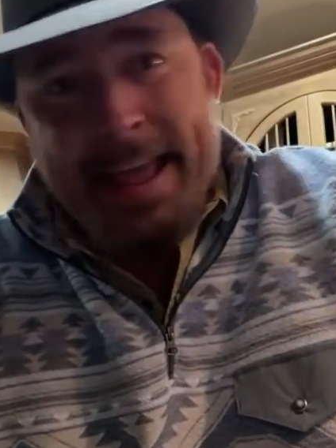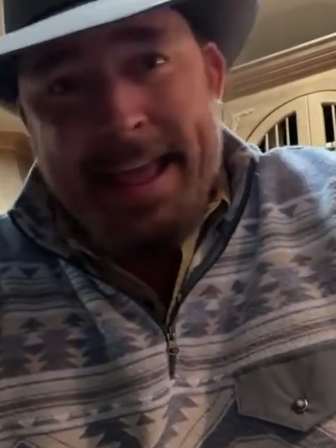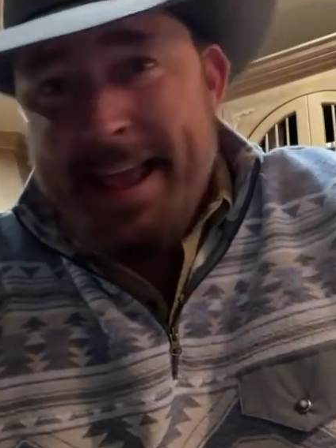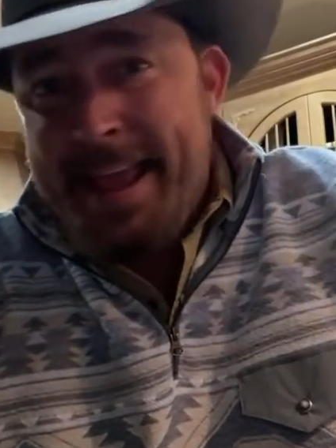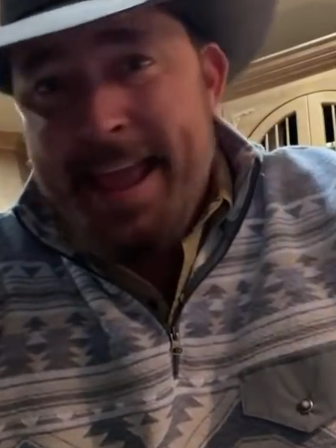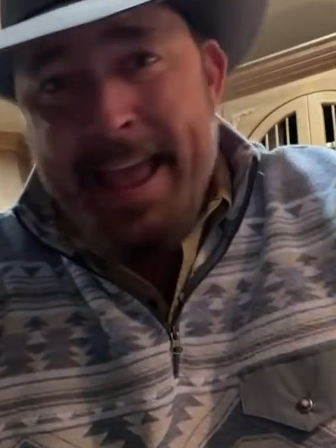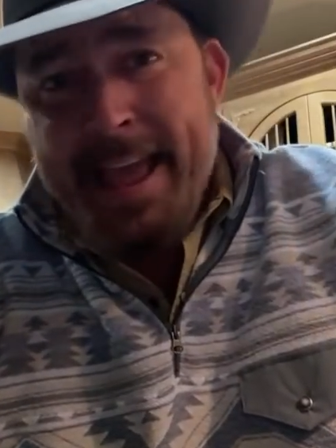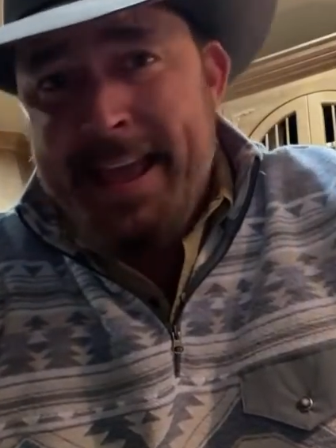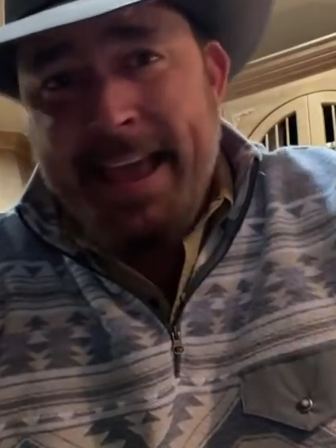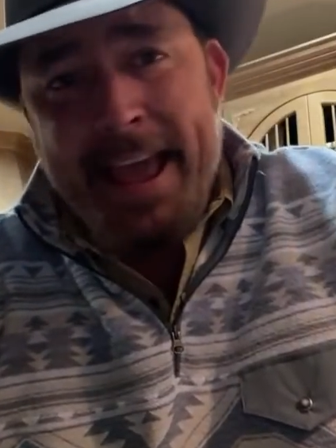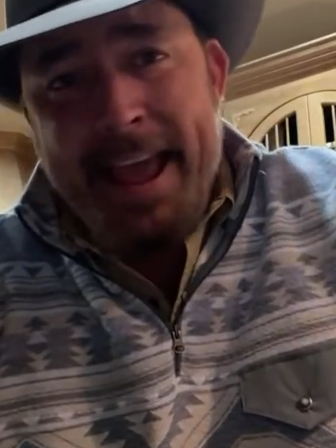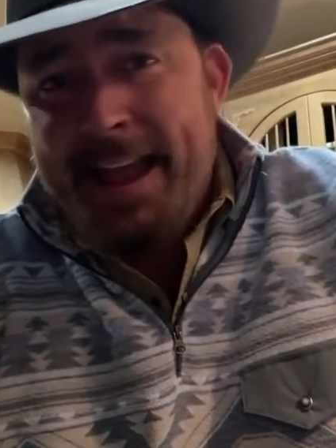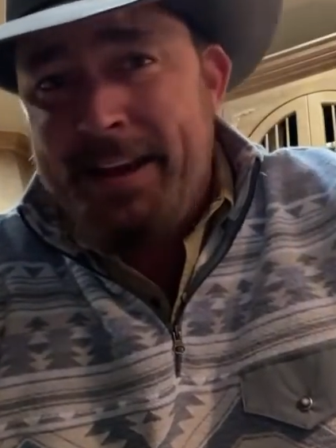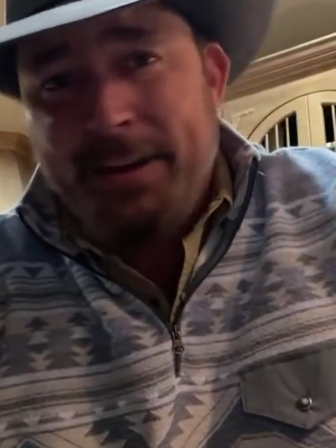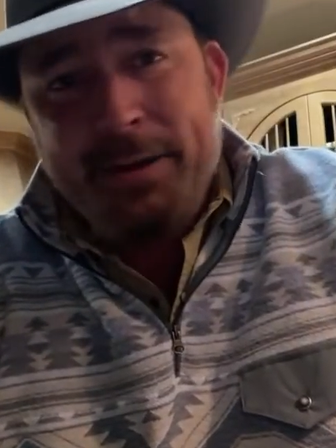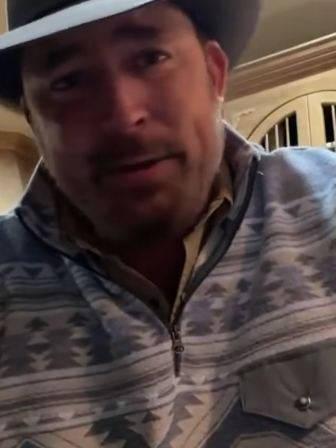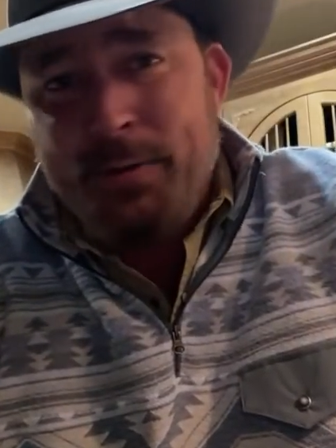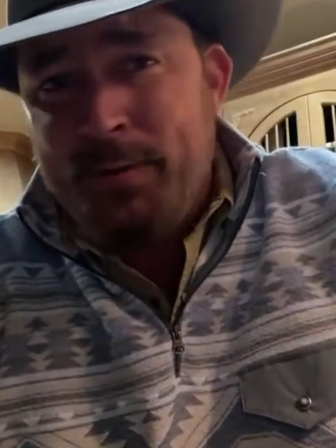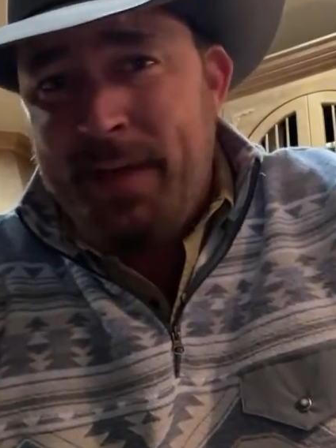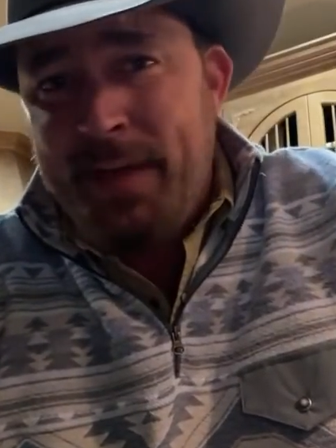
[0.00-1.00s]
He
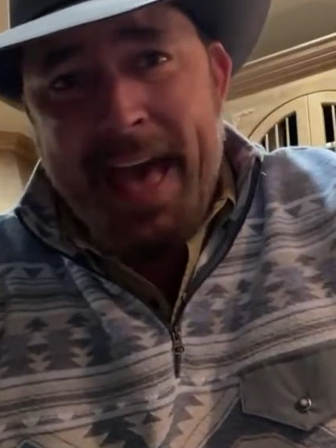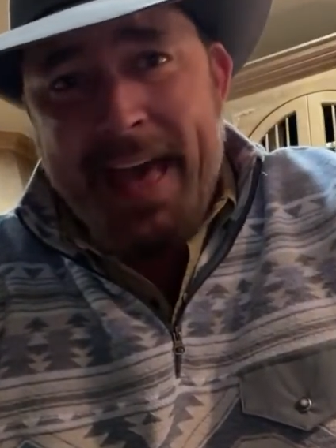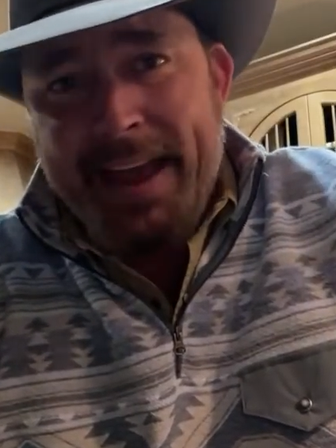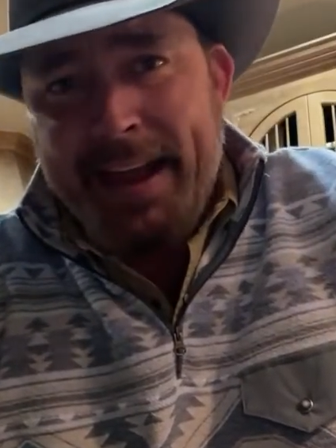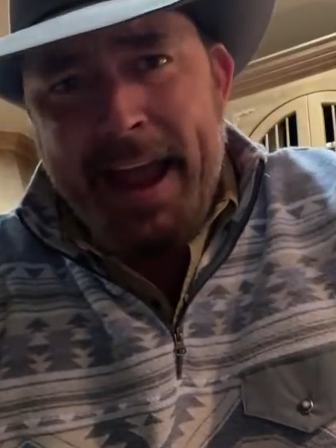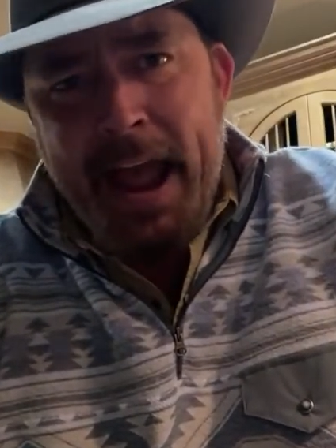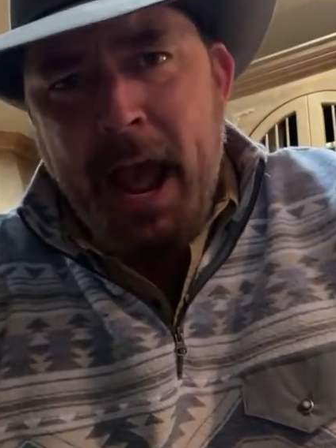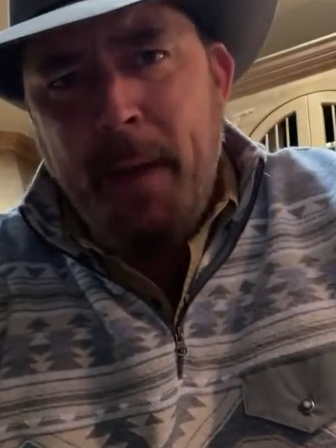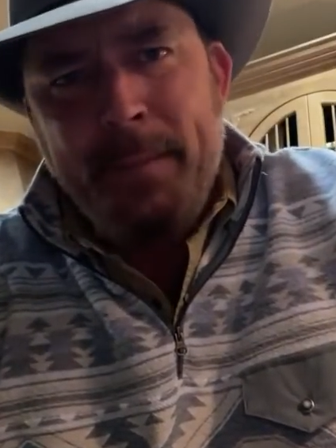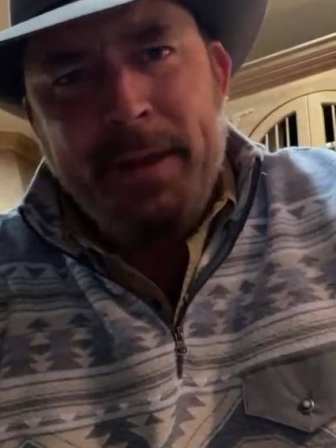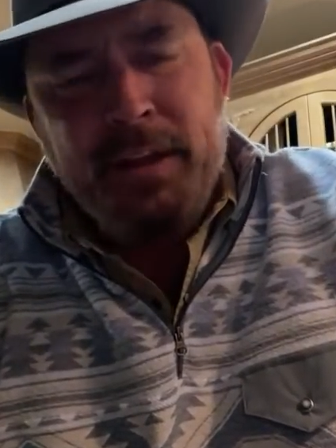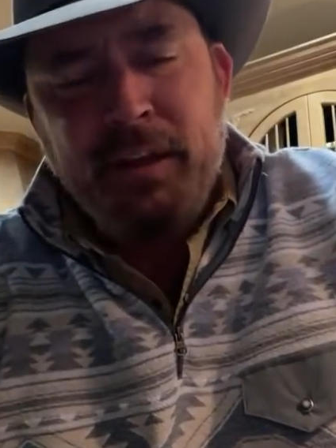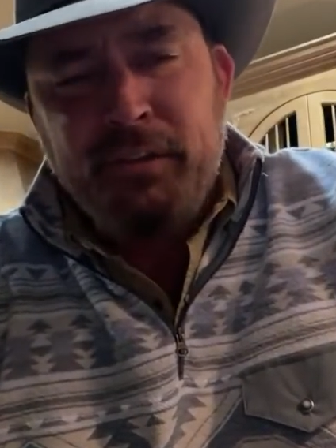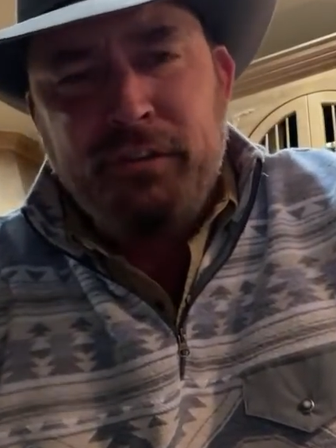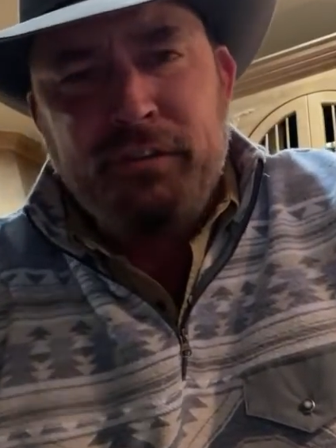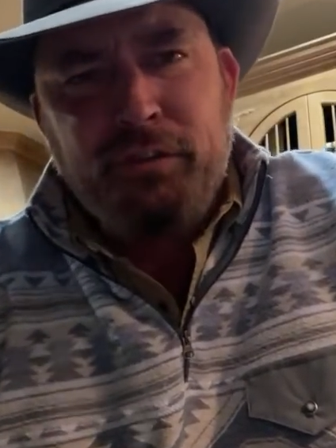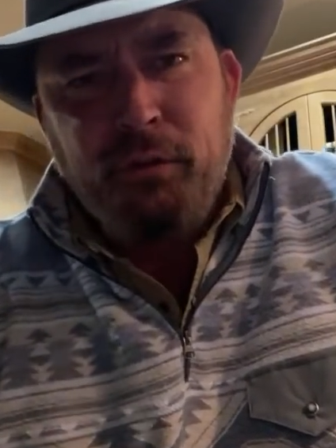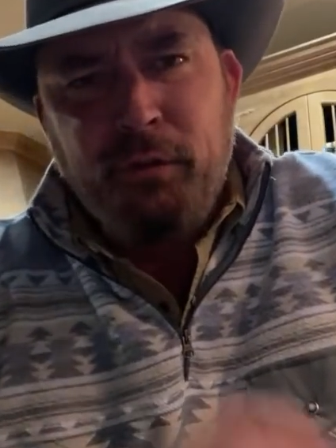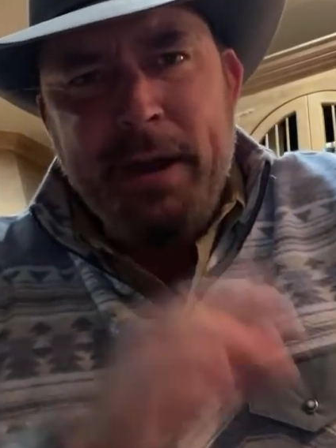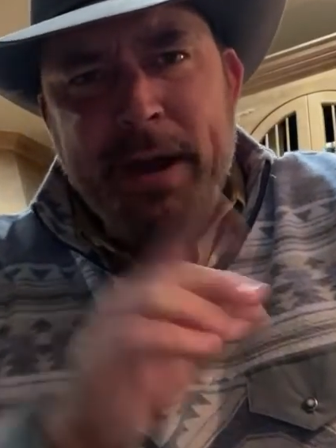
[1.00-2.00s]
can't do that now
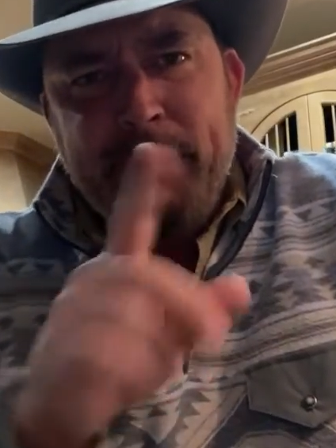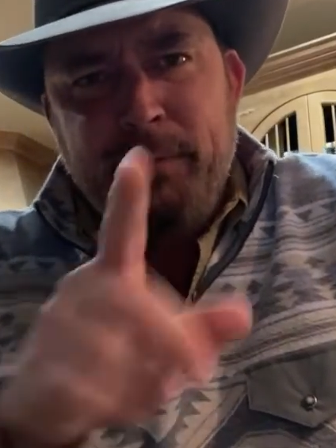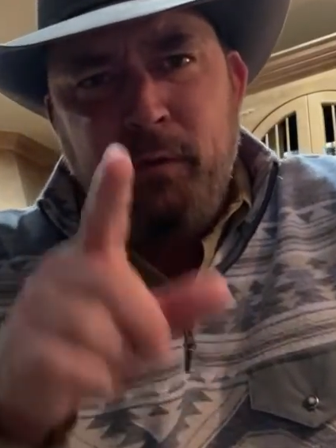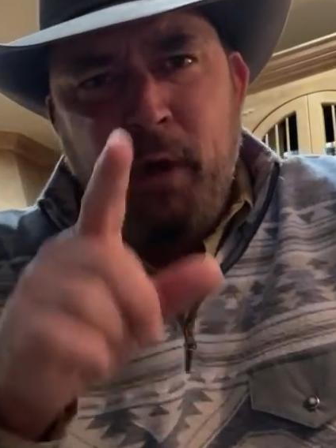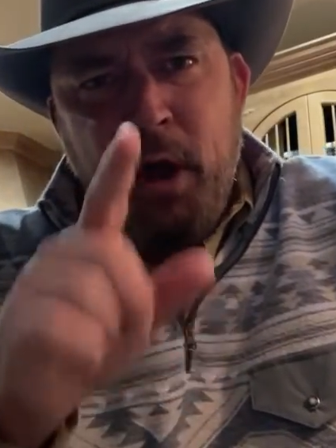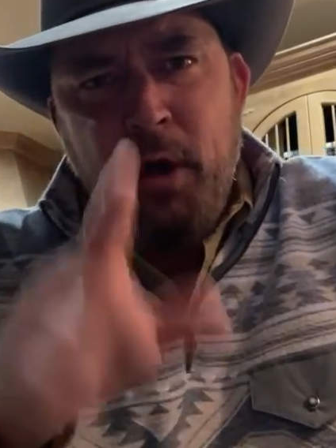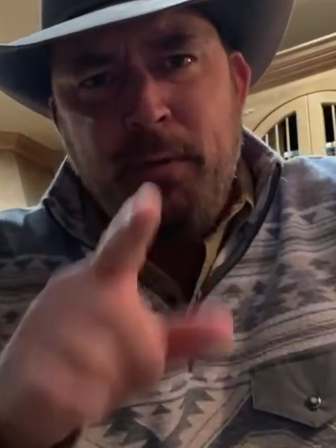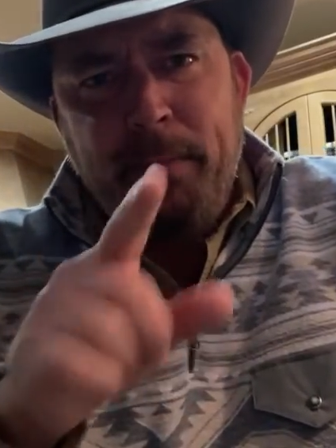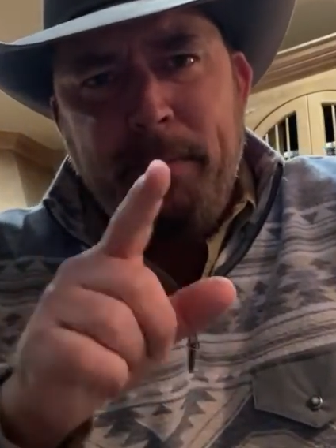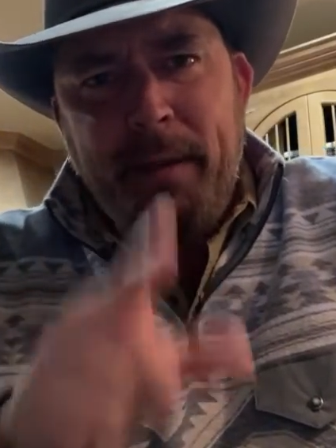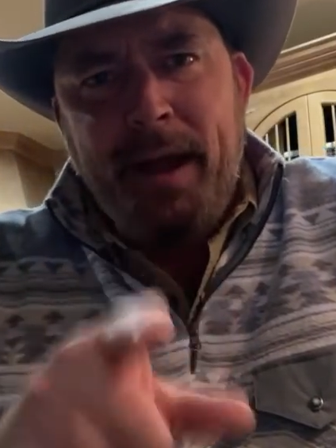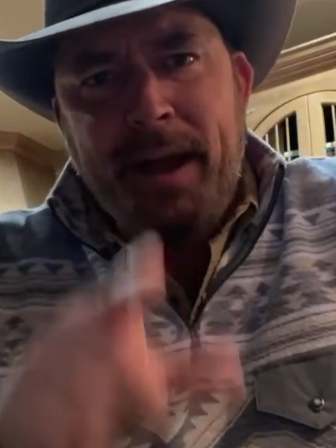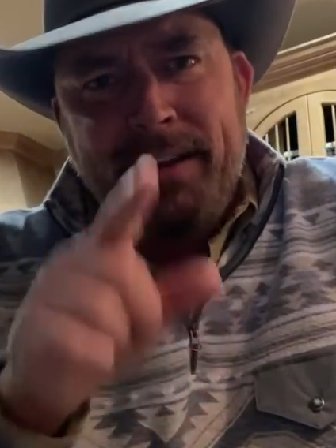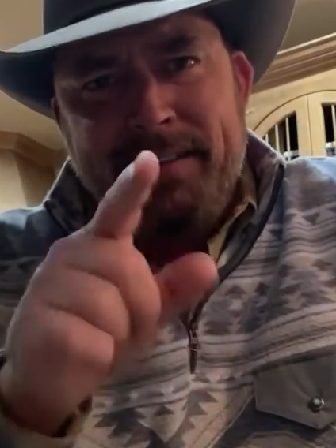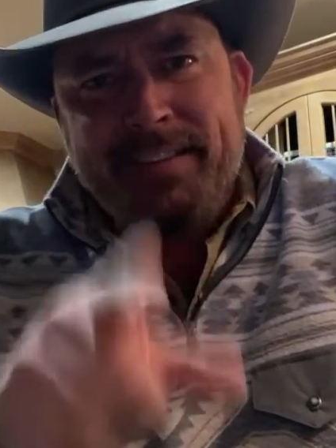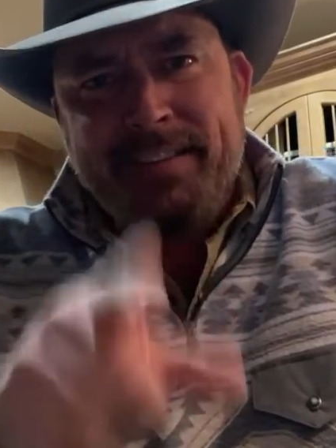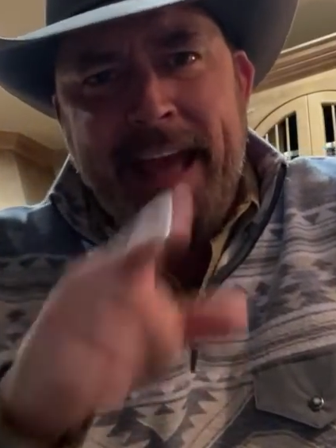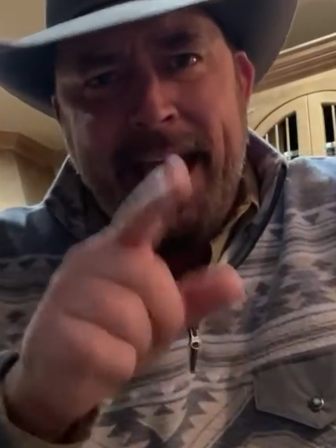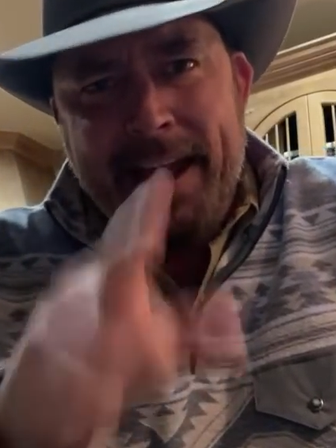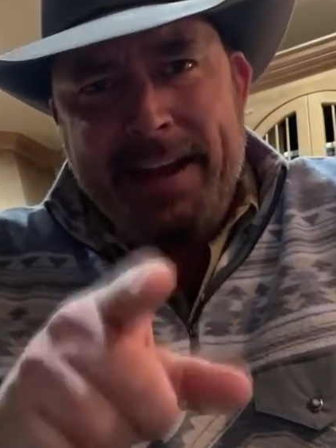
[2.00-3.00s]
because three
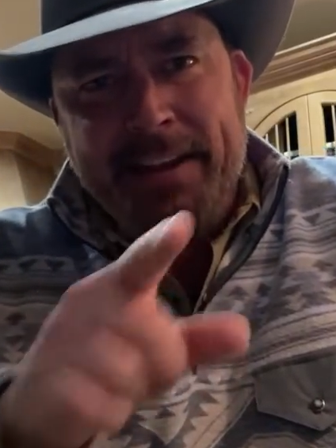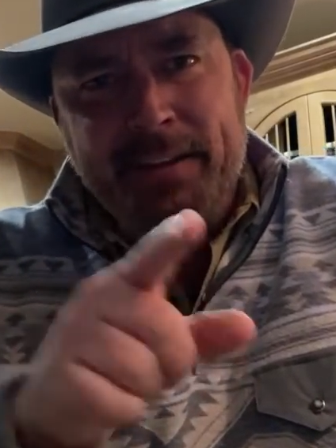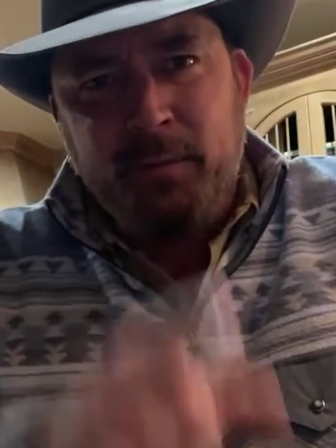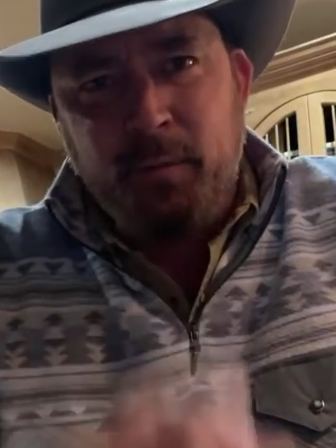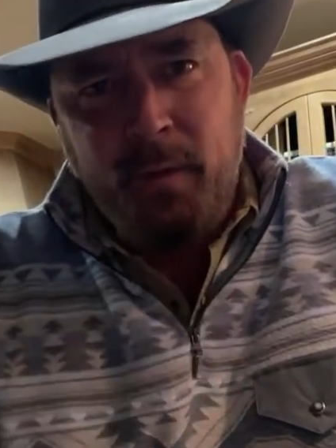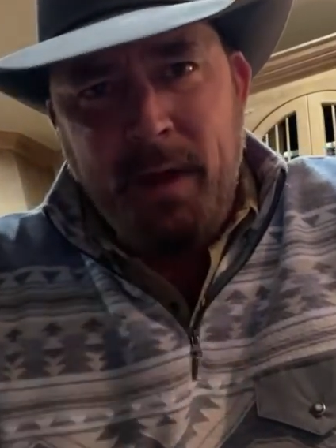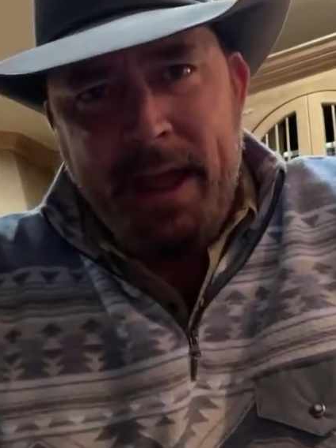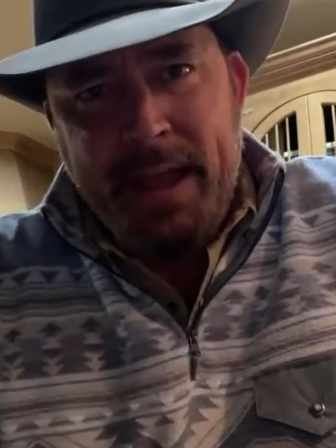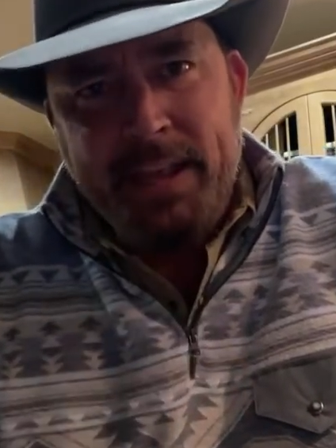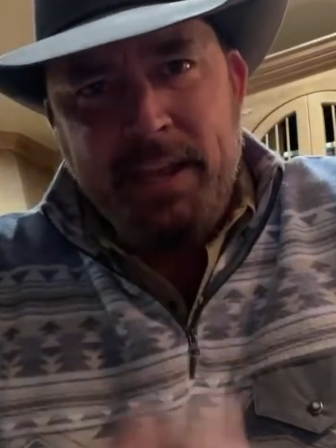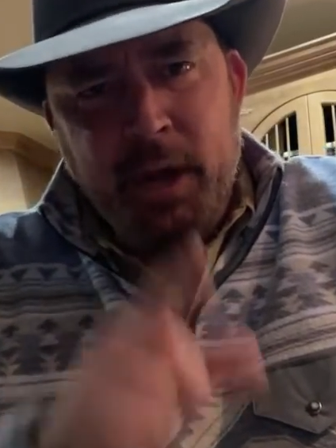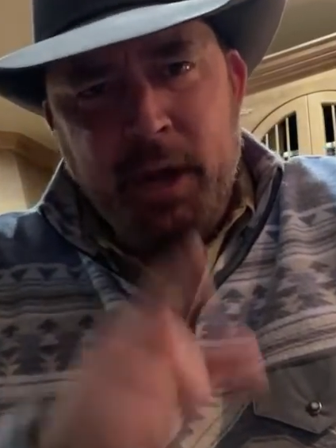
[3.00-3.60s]
roadblocks got in his way.